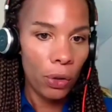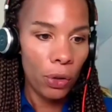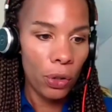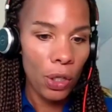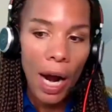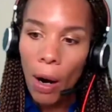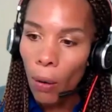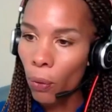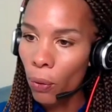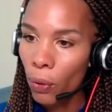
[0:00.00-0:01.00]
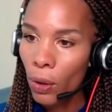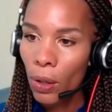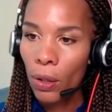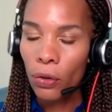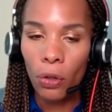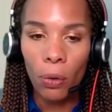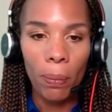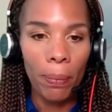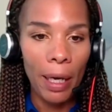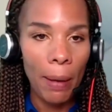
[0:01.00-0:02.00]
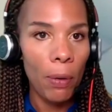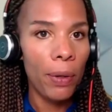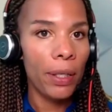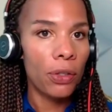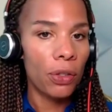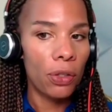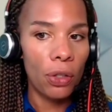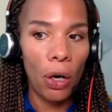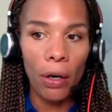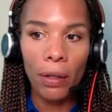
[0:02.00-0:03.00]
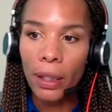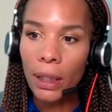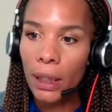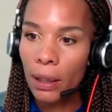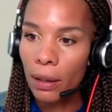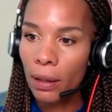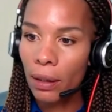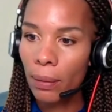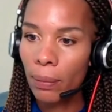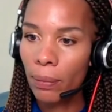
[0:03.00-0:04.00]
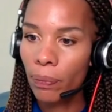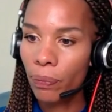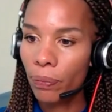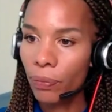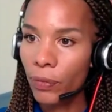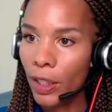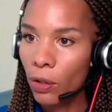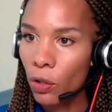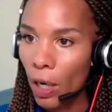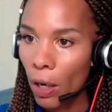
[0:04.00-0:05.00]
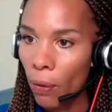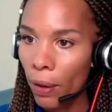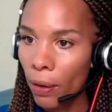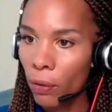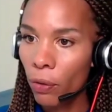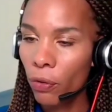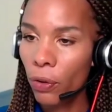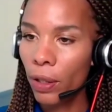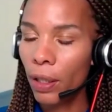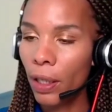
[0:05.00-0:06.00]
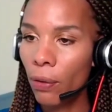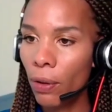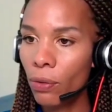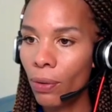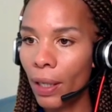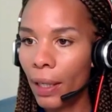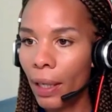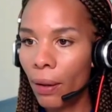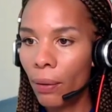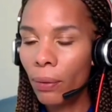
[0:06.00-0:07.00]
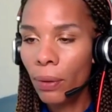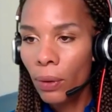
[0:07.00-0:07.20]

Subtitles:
Chao. So maybe we can just start. Dear Chao, I don't know if you can hear us right now,